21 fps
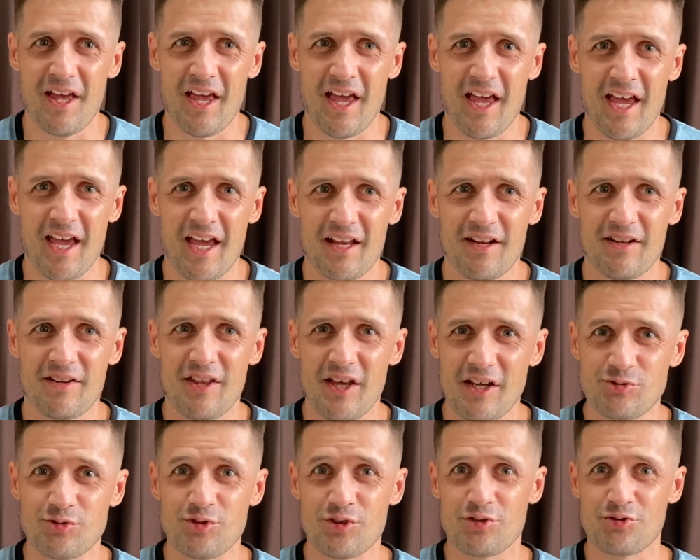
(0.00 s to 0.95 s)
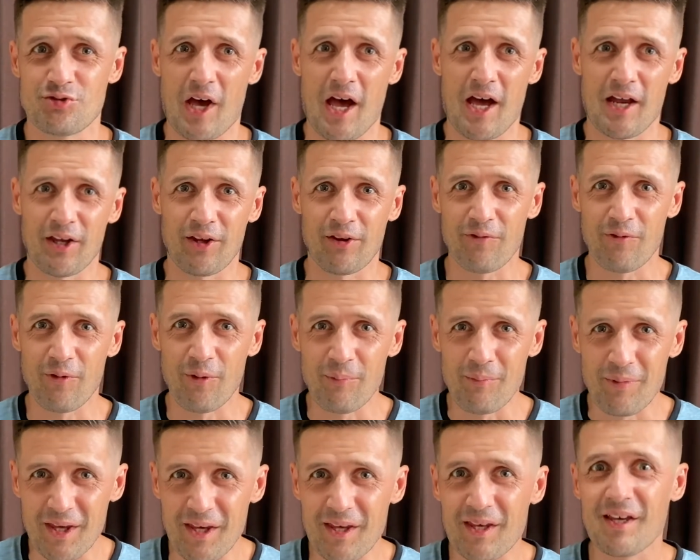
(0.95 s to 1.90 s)
And that's exciting for
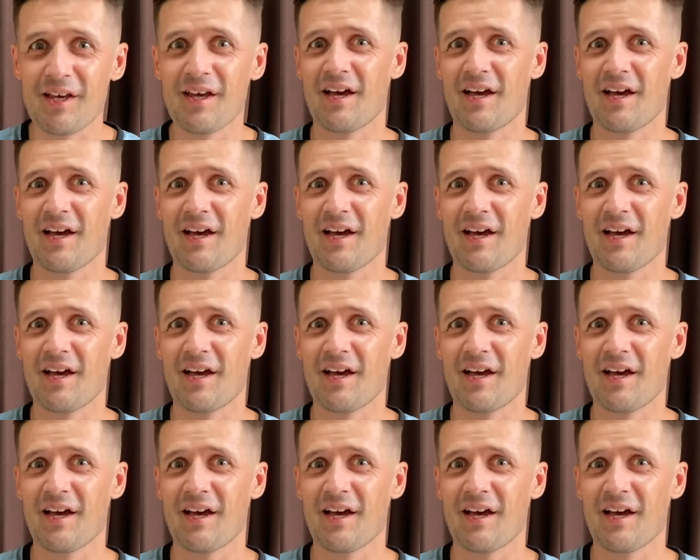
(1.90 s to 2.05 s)
me.